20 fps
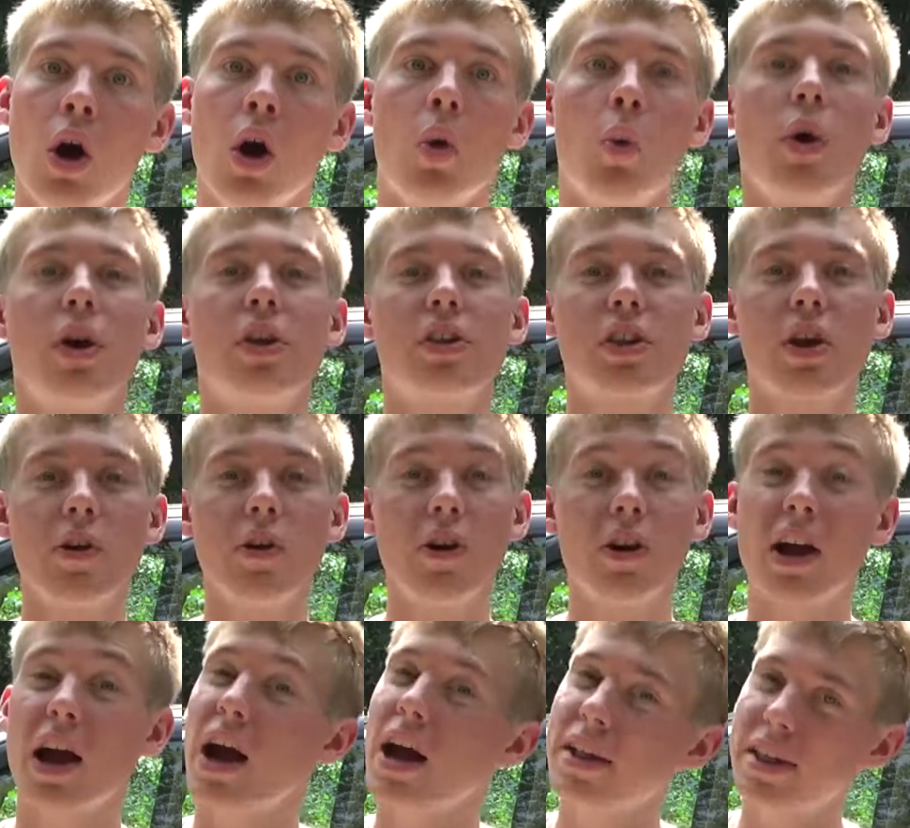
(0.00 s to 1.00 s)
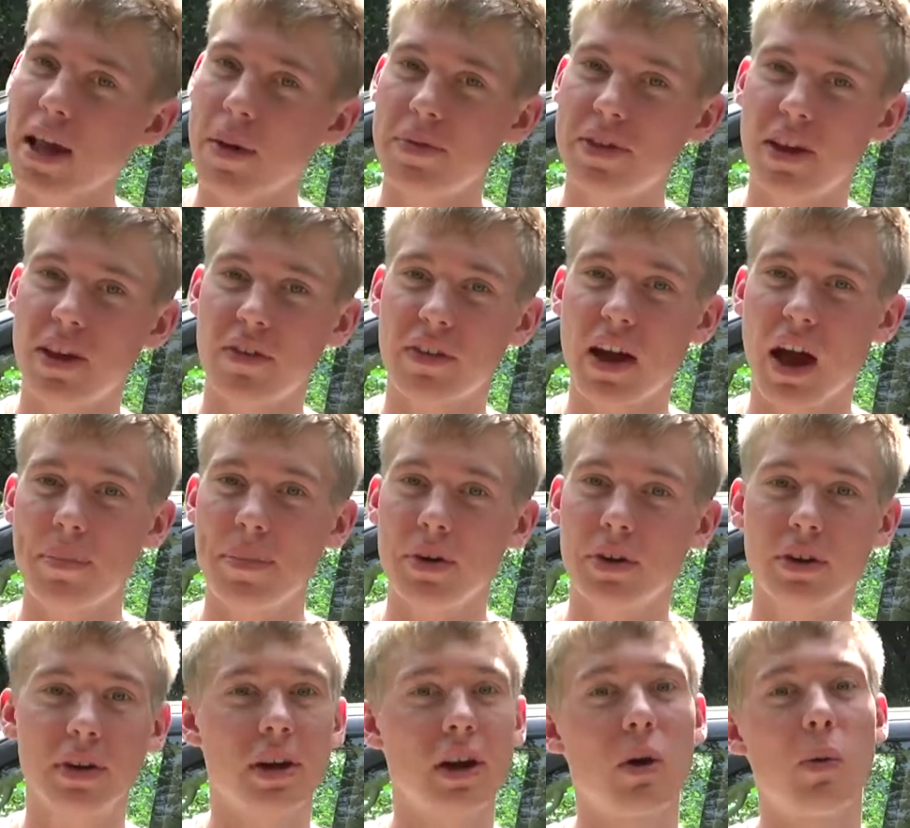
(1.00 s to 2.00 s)
What is going on, guys? MCF Got
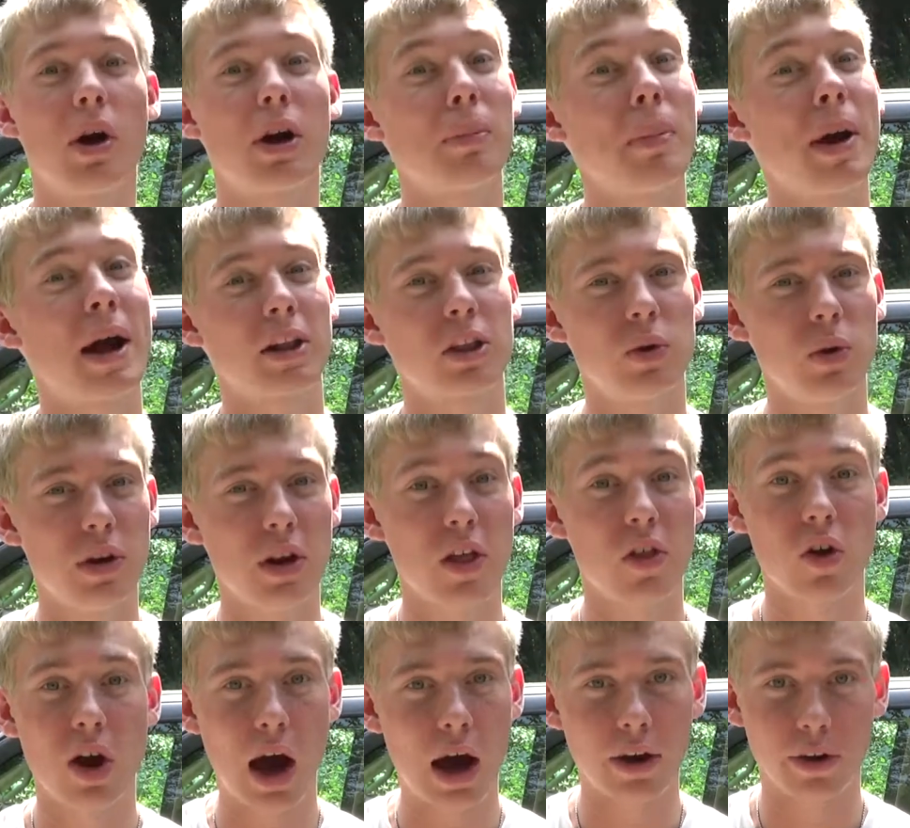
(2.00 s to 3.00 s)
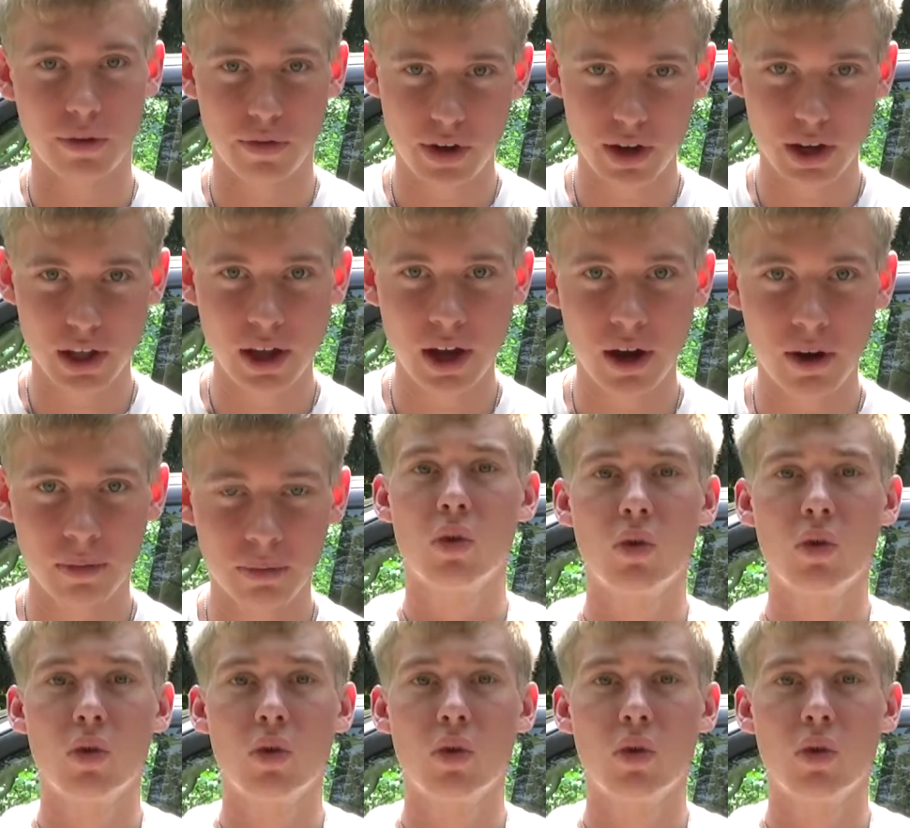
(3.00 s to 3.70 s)
Milk here, and welcome back to another auto video.